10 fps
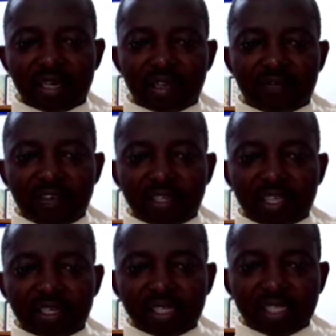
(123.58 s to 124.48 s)
A
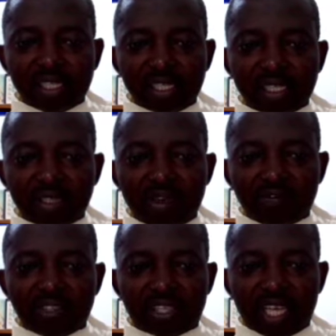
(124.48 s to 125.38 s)
further reading of
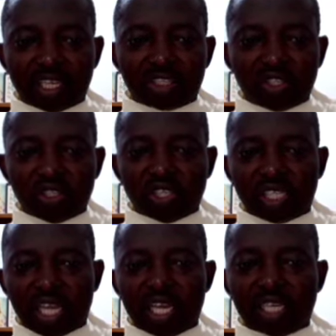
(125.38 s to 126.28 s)
the text shows
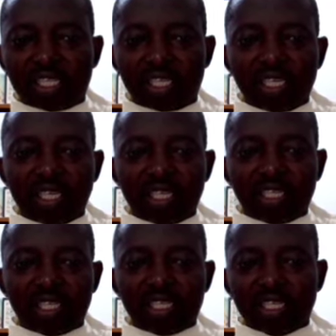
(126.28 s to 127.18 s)
that
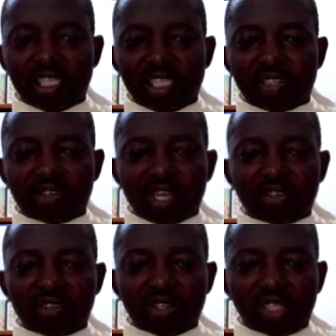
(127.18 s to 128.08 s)
he needed to
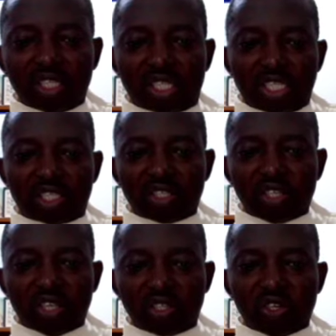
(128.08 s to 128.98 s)
acknowledge this
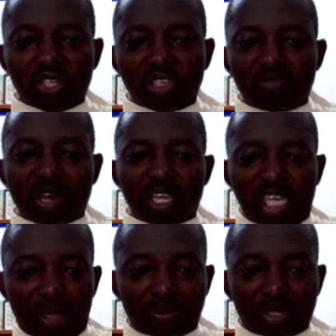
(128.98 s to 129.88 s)
not only by
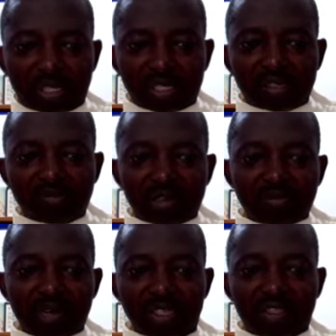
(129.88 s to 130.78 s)
lips but
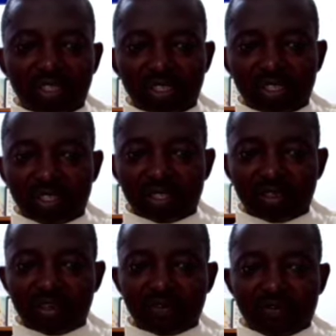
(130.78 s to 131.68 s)
by deeds.
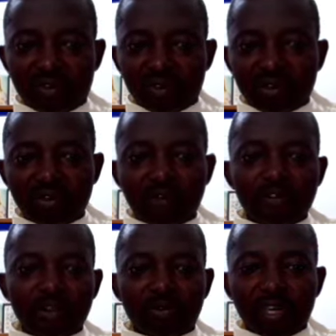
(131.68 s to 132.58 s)
For
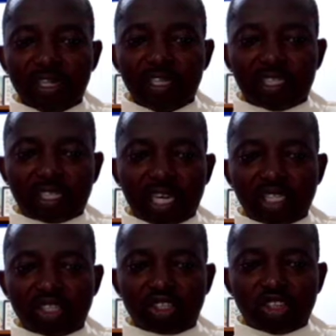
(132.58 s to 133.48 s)
when he tried
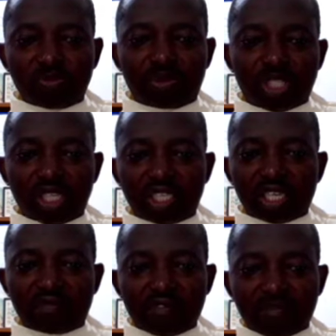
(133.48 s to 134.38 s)
to stop
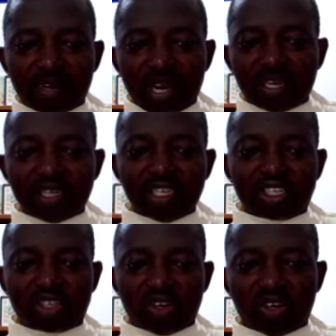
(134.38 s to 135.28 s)
Jesus from carrying his
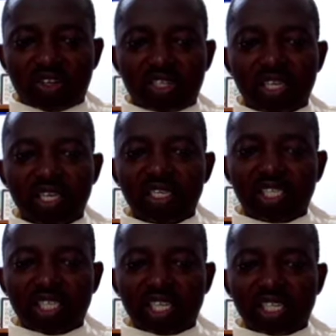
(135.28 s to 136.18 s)
cross,
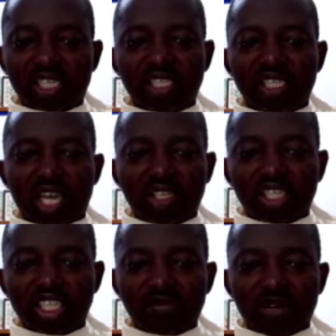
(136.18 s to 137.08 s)
Jesus
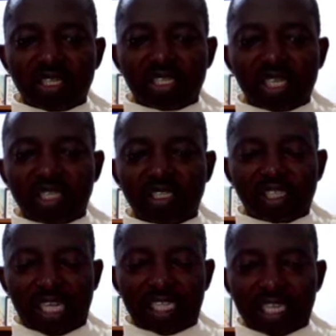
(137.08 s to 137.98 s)
renounced him by saying,
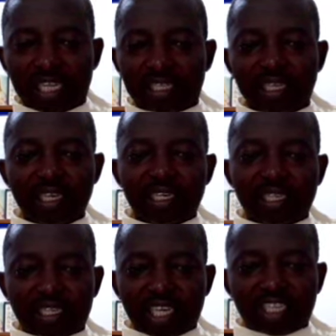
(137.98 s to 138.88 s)
Satan,
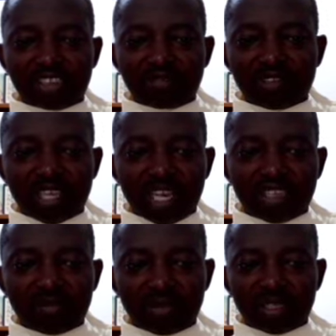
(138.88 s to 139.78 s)
get
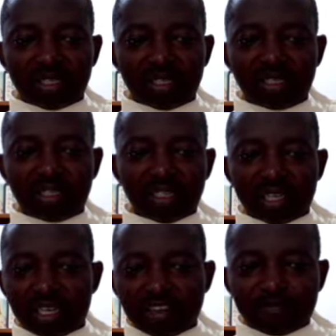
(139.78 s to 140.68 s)
behind me. In
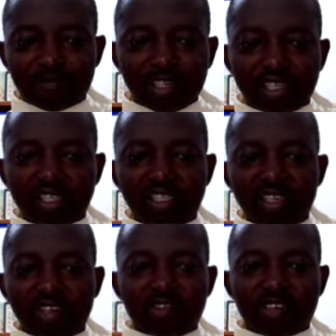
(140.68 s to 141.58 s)
another place,
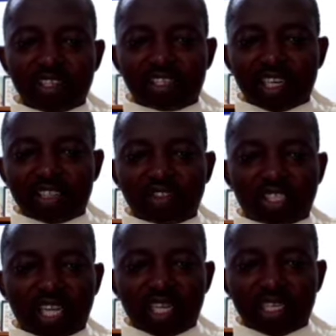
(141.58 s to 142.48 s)
I tried to
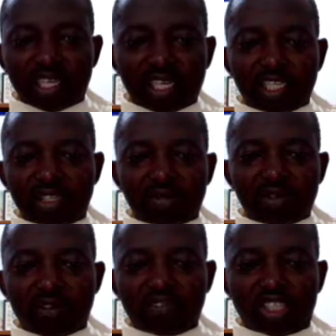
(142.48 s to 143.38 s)
stand against the will
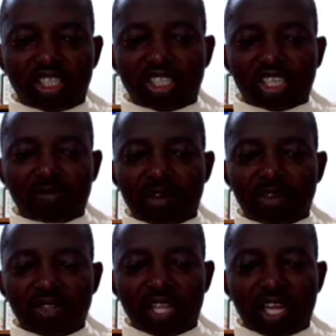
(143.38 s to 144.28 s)
of Jesus by
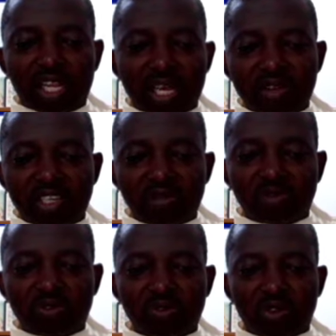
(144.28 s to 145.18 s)
not allowing him
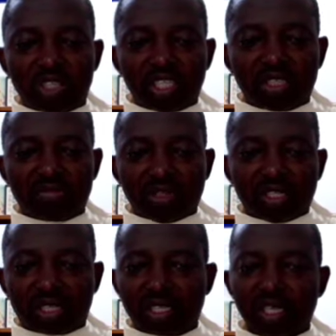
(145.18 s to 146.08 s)
to wash his
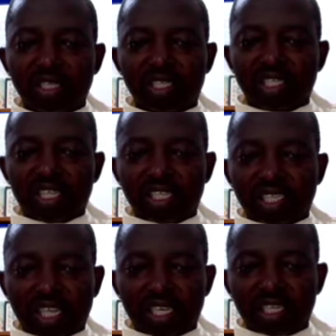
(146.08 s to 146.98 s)
feet. Jesus
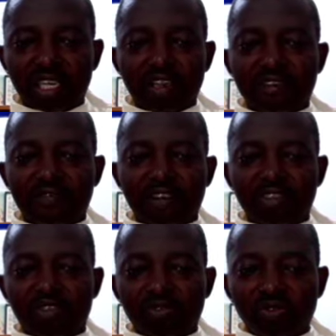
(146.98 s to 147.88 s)
said, If I
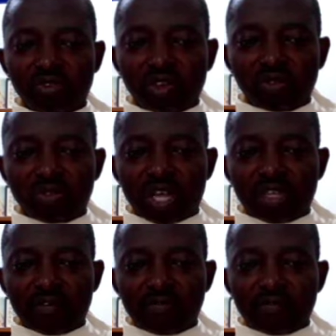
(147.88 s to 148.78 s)
do not
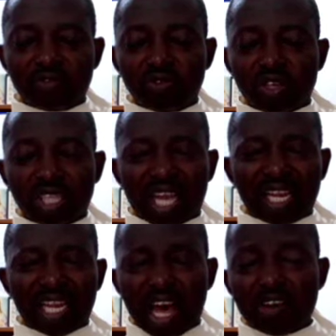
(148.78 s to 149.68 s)
if you do not
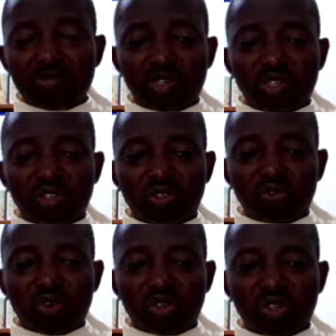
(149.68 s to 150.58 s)
allow me to
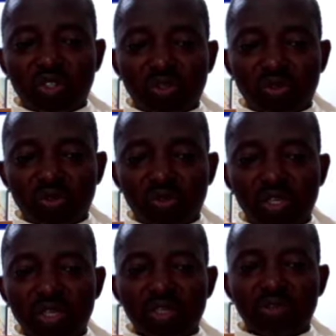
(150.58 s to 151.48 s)
wash you,
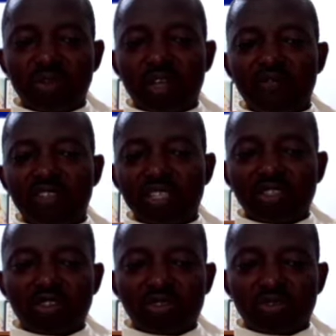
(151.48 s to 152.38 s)
you have
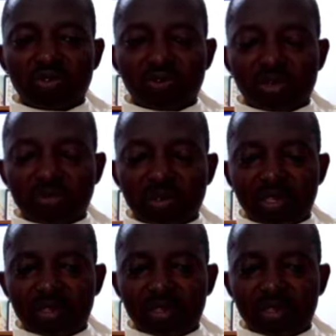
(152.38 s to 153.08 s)
nothing to do with me.